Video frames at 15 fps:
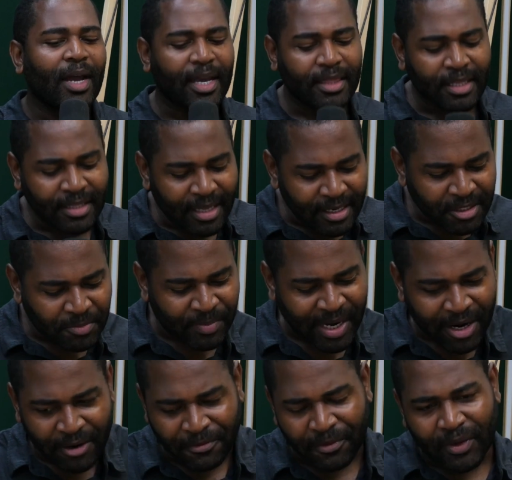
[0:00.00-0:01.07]
I think that is
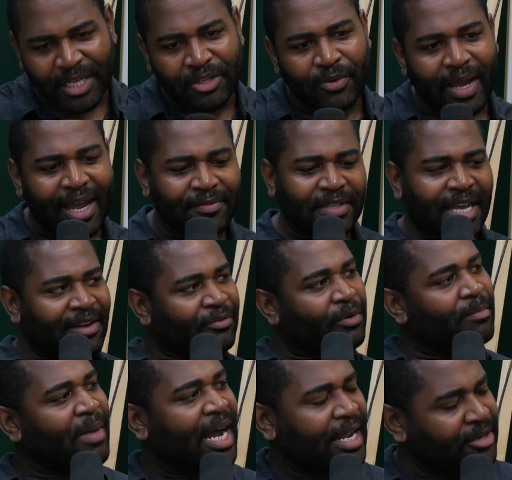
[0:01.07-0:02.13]
powerful, and you have to have
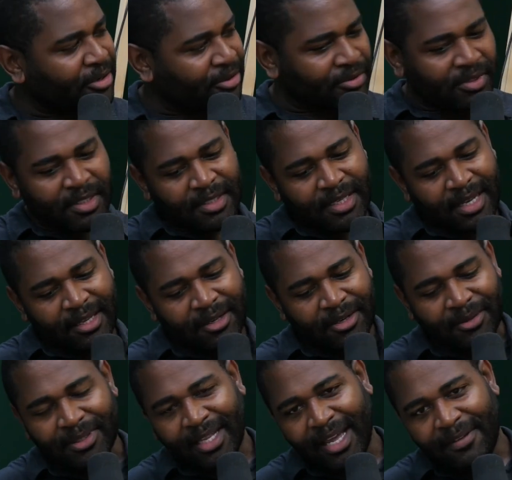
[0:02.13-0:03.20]
reminders because, like, you
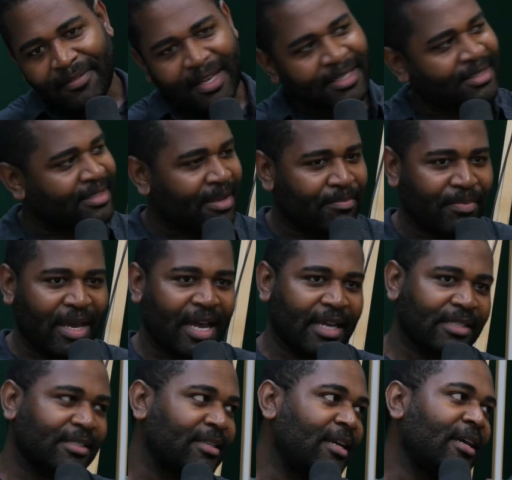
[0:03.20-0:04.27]
know, life has
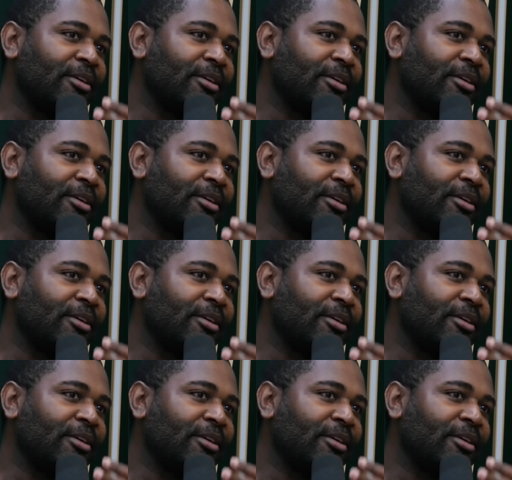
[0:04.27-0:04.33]
setbacks.